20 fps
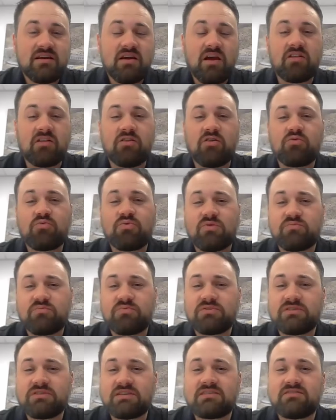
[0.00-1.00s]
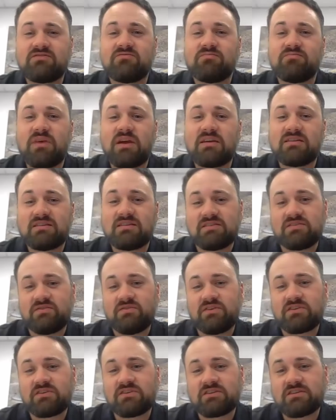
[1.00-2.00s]
along with predictive maintenance
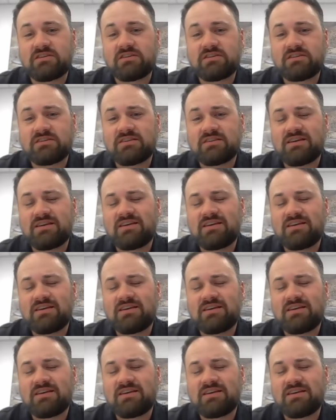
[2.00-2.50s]
features